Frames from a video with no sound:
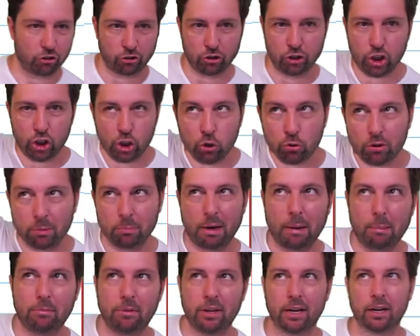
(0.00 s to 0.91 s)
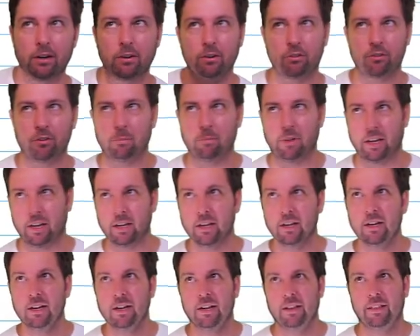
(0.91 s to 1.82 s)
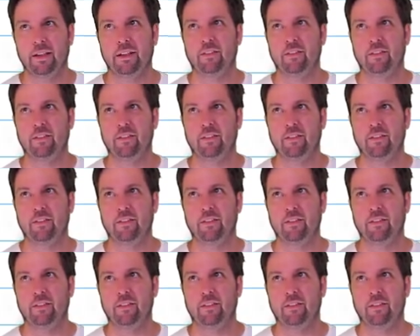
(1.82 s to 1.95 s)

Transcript: shoot them up there or something? Then